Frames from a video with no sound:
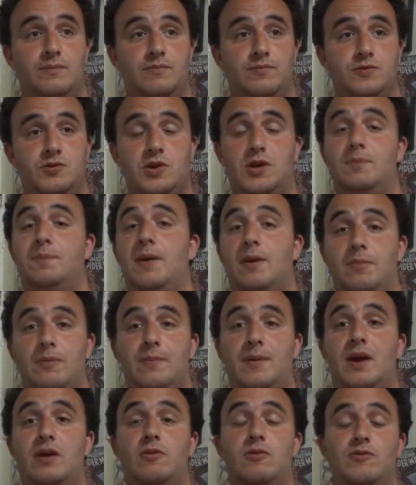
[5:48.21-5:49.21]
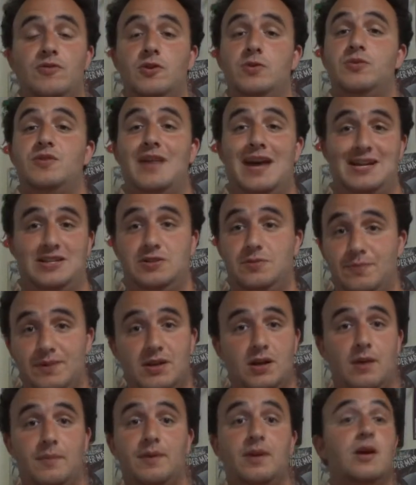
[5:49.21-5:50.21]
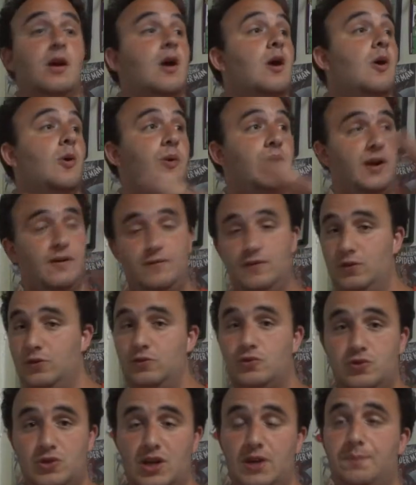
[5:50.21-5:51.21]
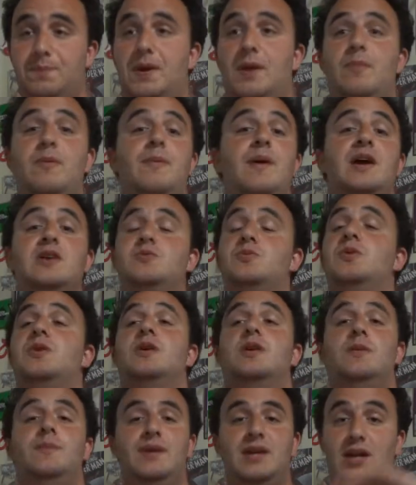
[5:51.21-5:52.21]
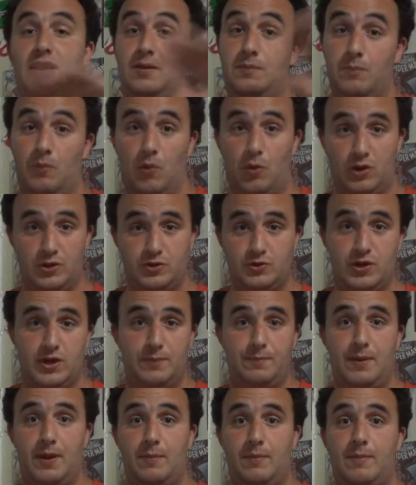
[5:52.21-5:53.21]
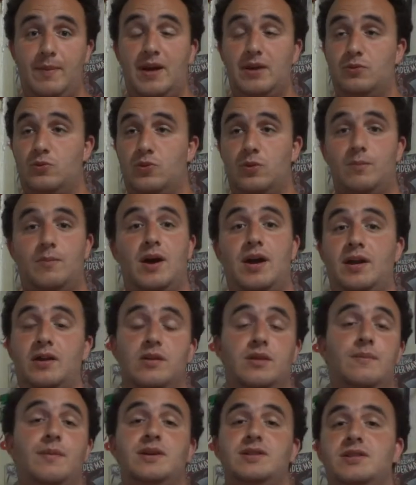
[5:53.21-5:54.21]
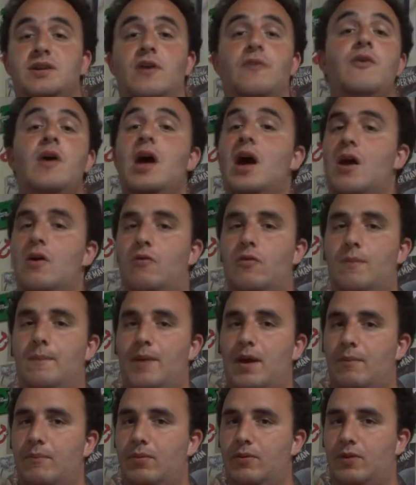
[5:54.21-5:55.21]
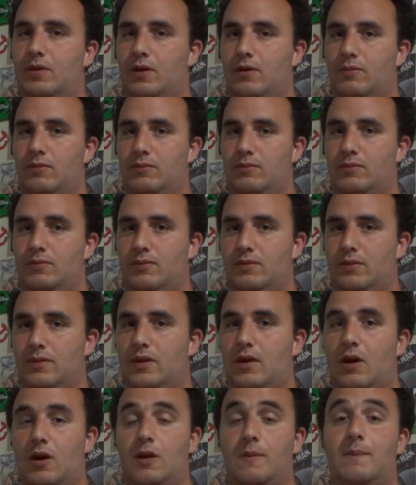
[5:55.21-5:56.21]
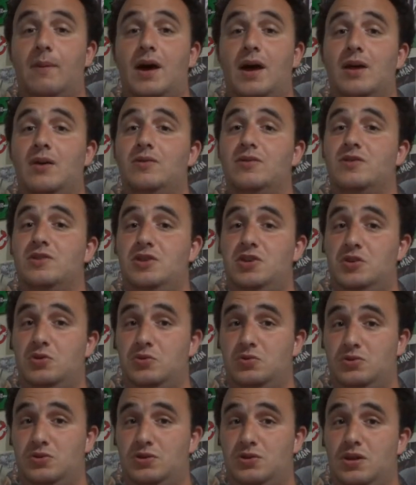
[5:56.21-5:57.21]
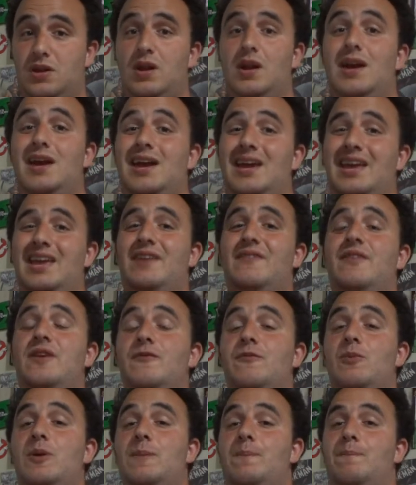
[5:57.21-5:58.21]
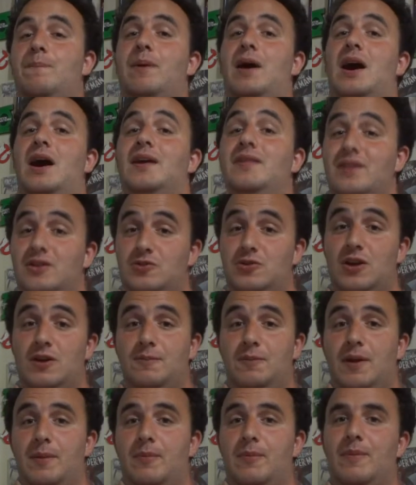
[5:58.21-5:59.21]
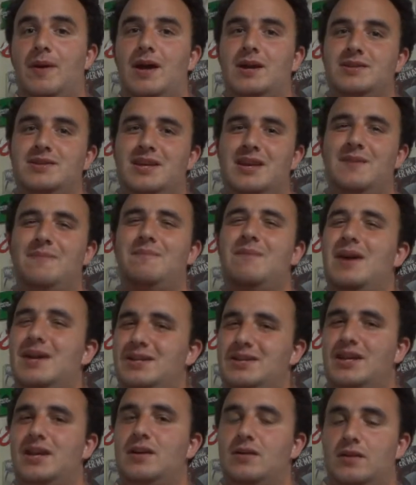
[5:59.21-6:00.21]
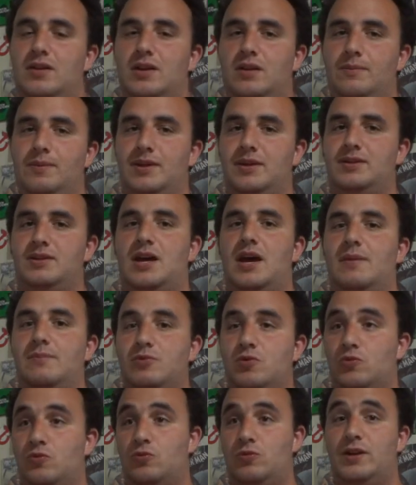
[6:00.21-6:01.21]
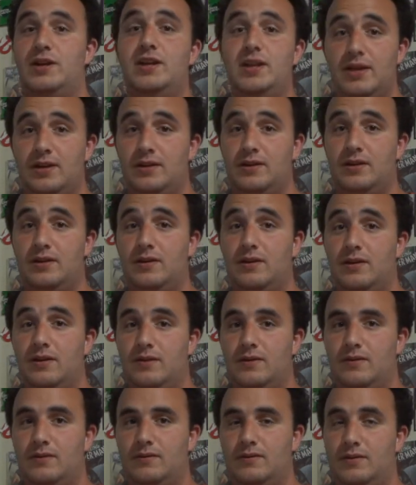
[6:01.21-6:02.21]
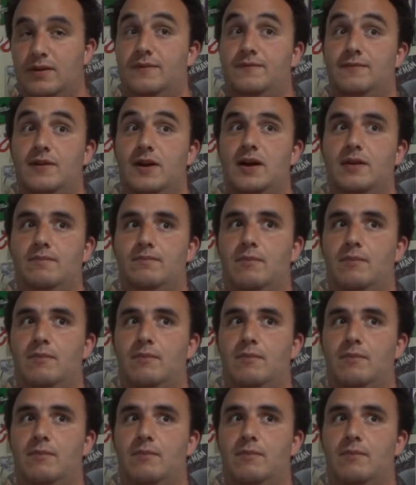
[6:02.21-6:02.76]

trade paperback review. That should be coming. We have new trade paperbacks. We're going to be getting more trade paperbacks between Michael and myself. Remember, though, our piles are huge. Even if we buy the trade paperbacks, it might take a little bit of time to read it, if not